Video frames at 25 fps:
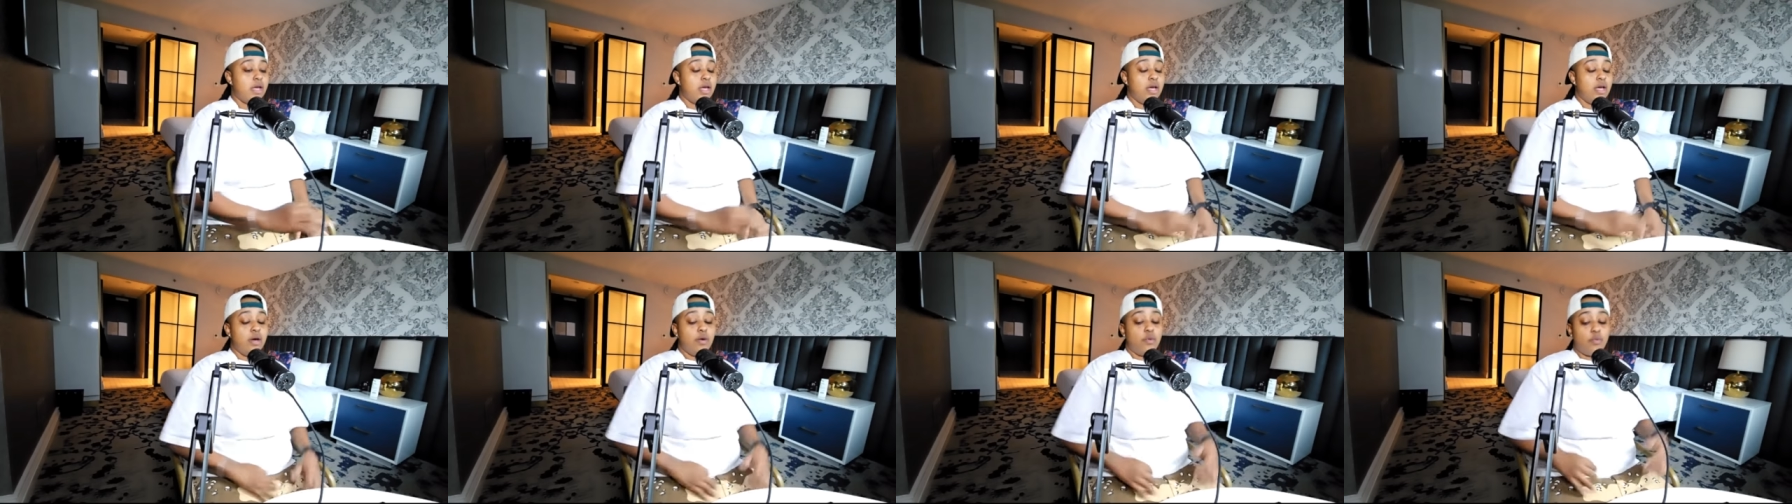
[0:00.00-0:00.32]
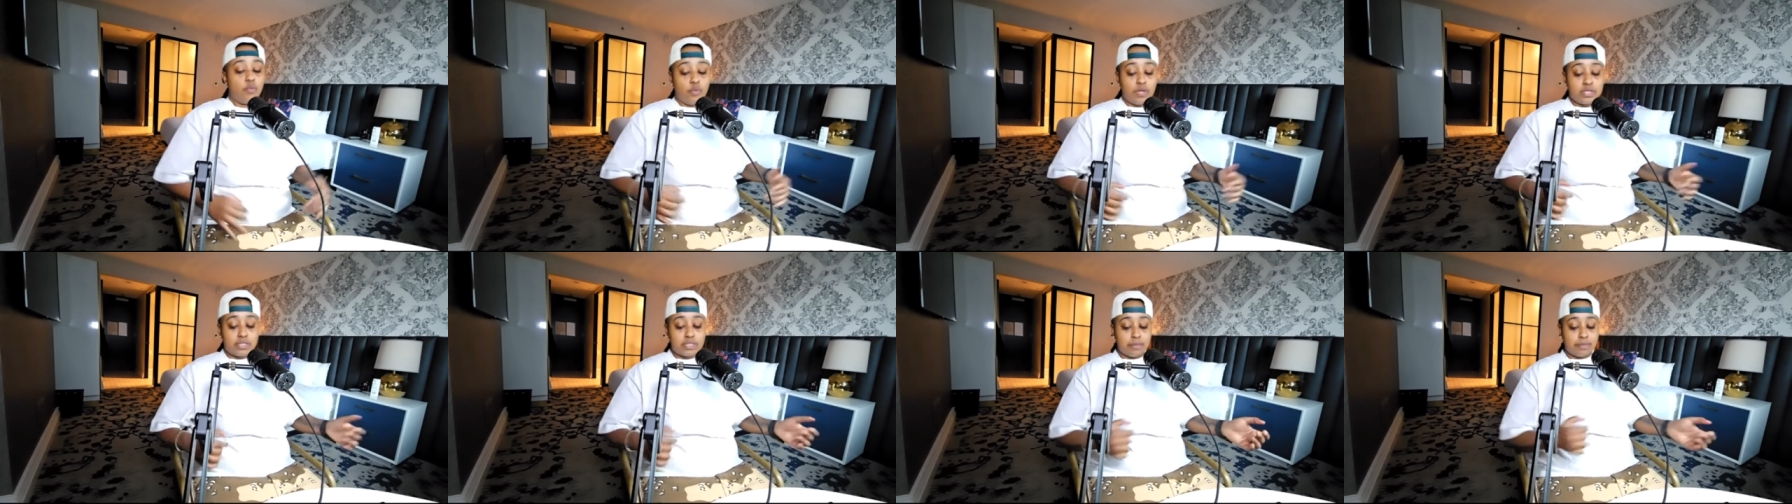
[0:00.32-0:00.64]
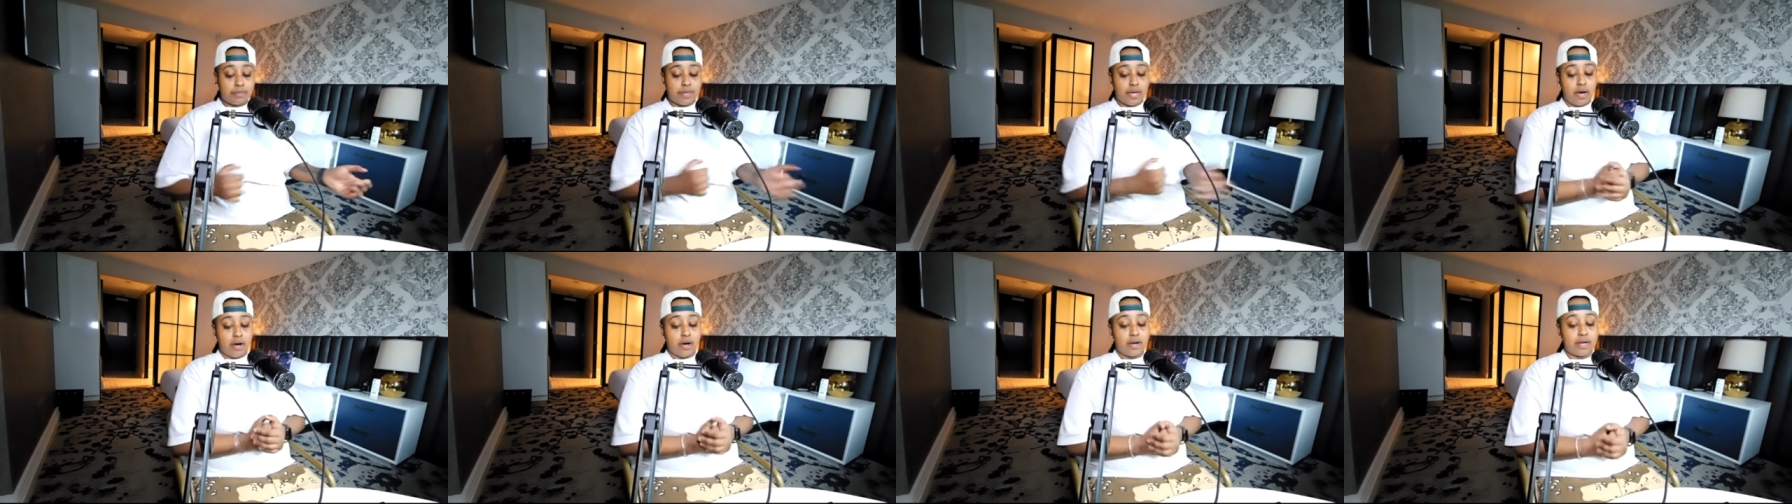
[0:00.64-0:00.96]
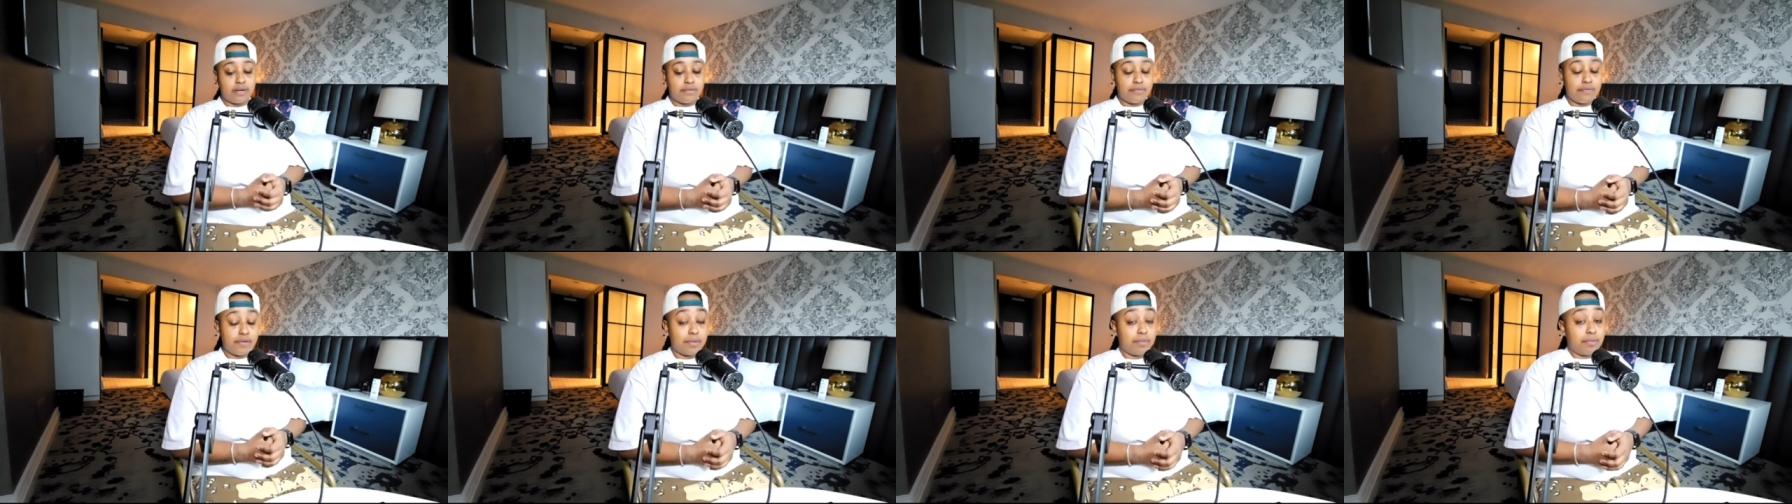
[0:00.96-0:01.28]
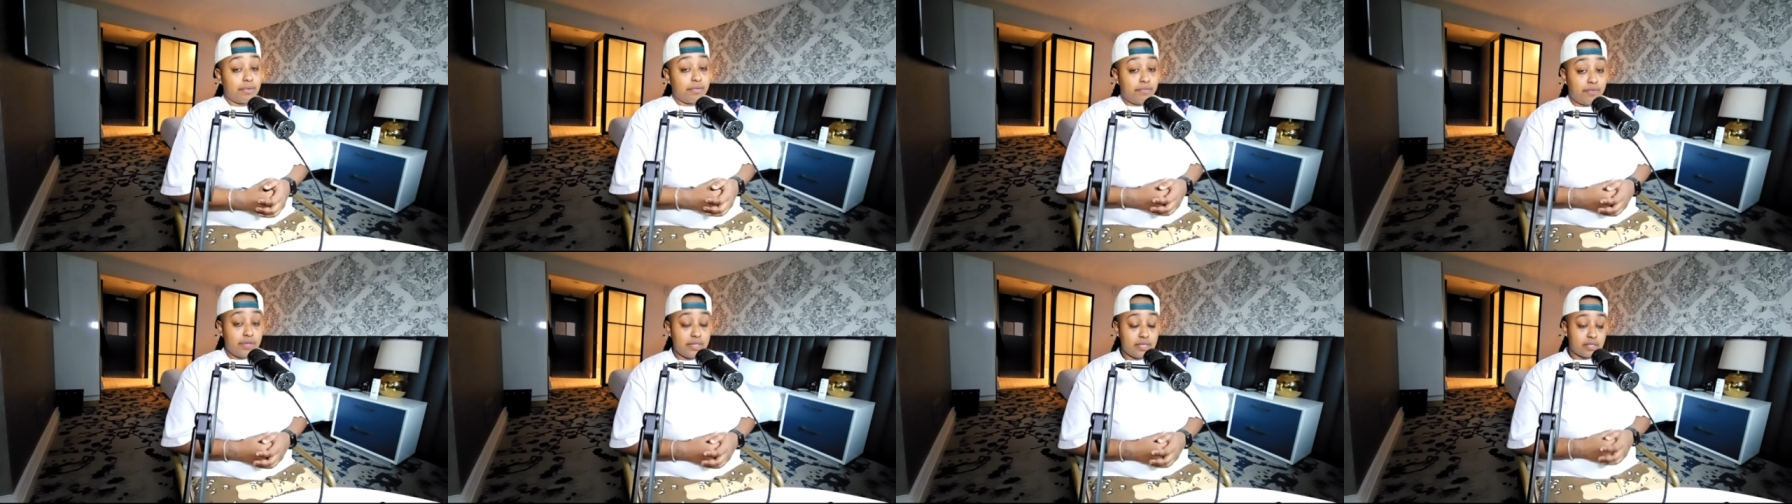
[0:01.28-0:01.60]
What's up, y'all? I got a family to
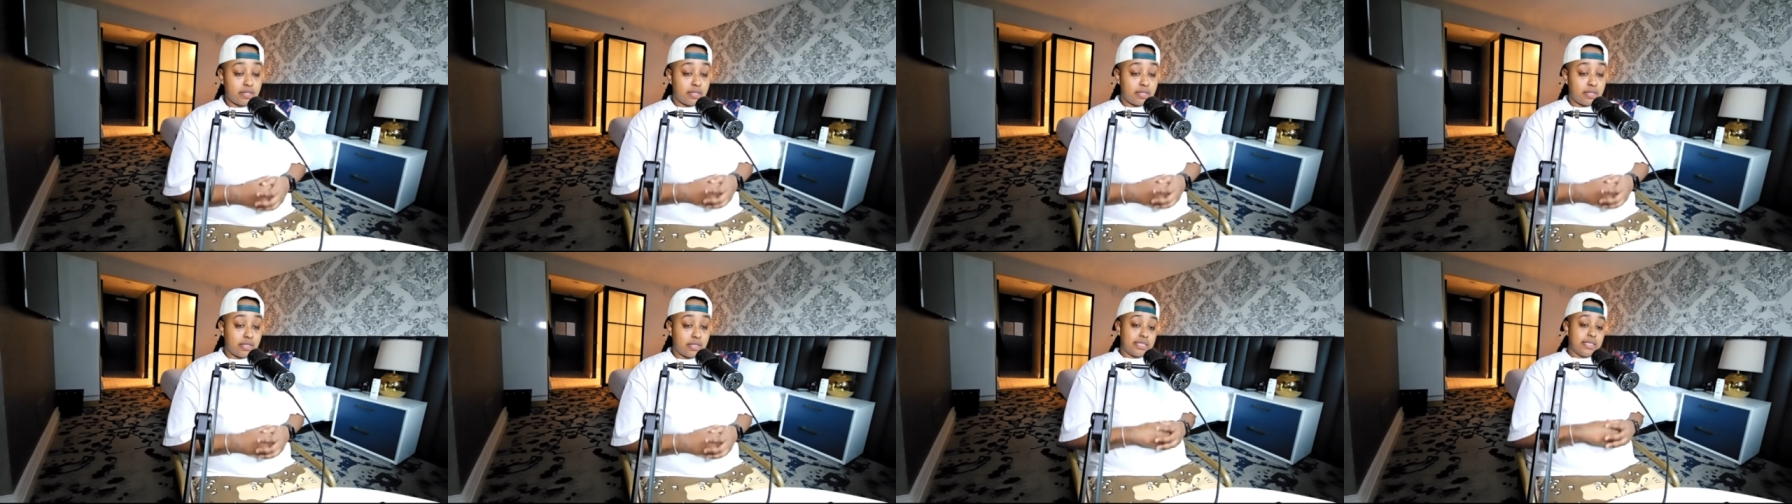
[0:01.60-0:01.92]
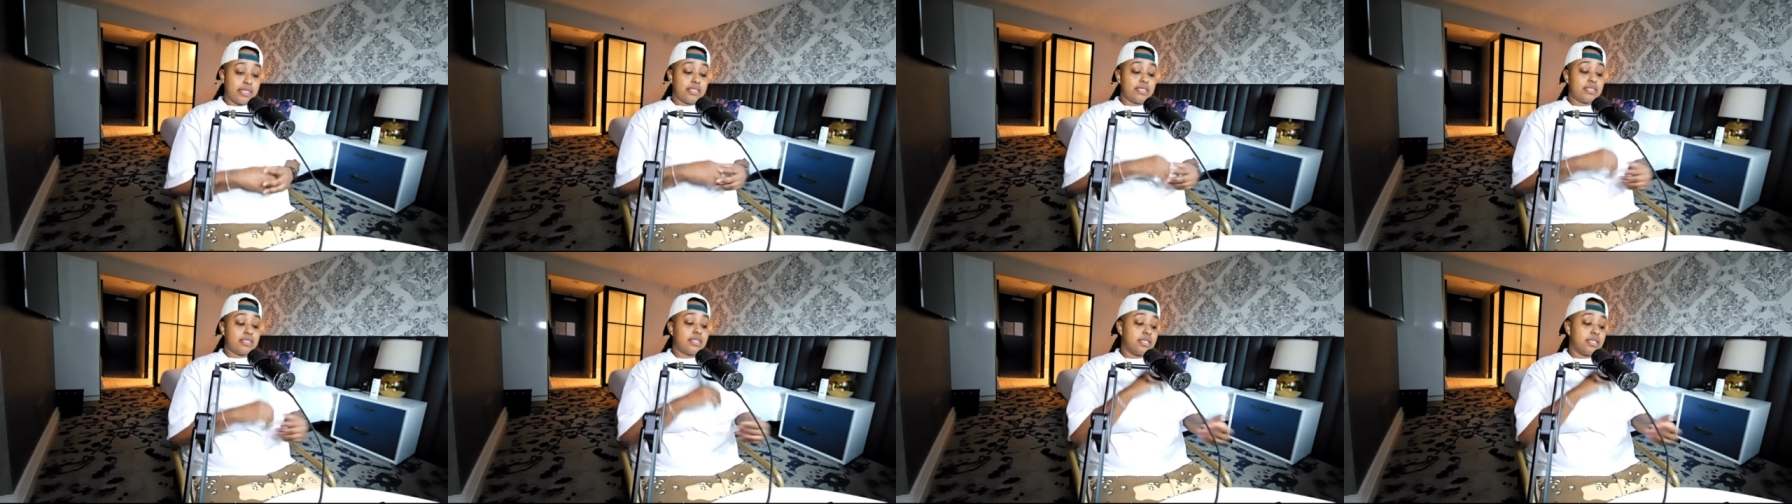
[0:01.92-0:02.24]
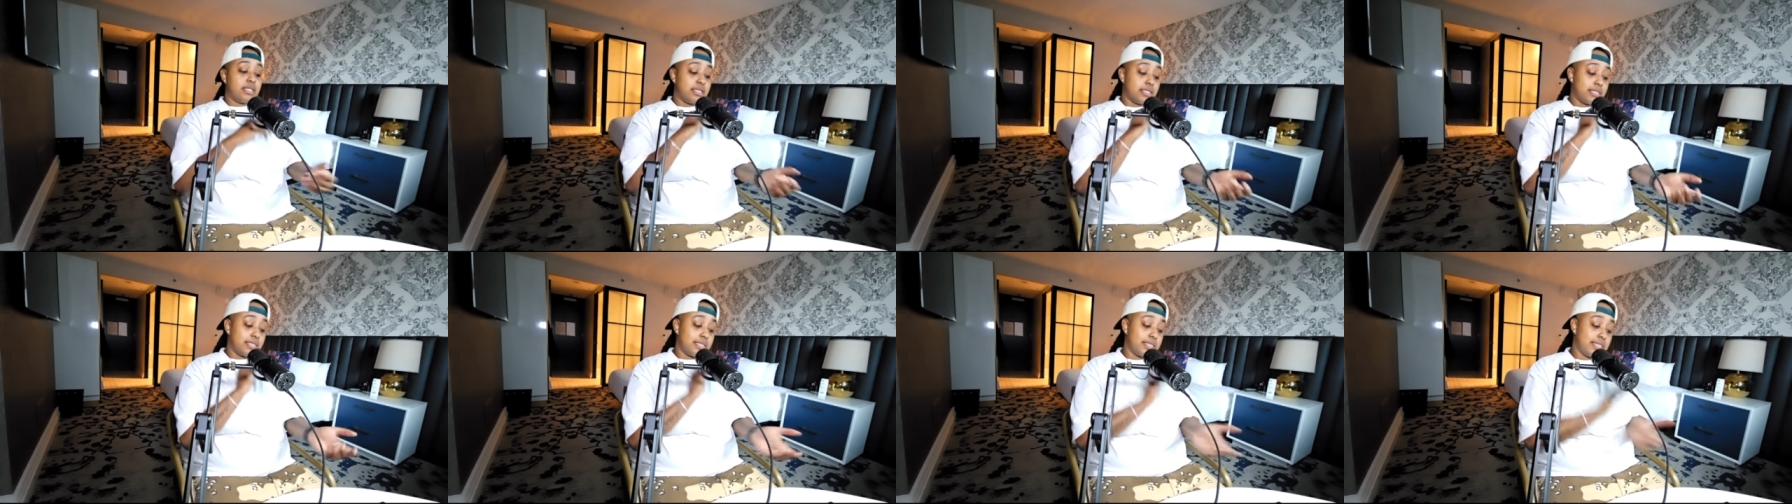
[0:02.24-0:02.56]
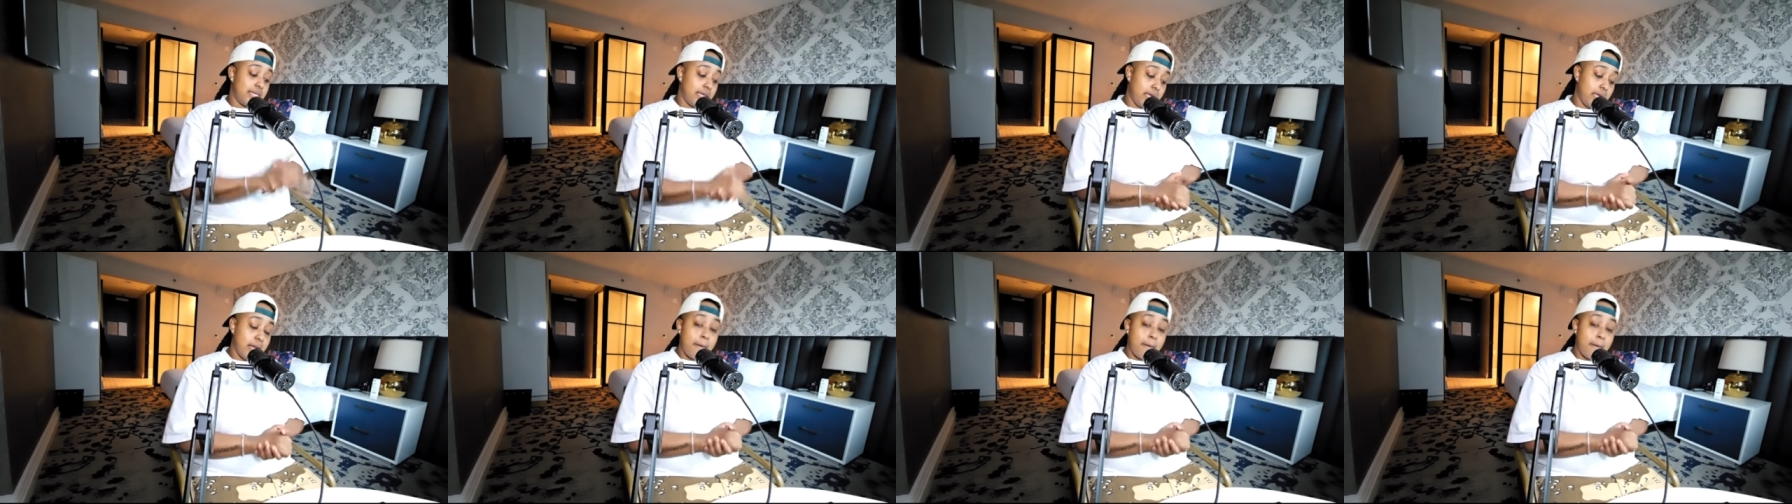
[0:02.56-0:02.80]
feed, so let's get into this tea.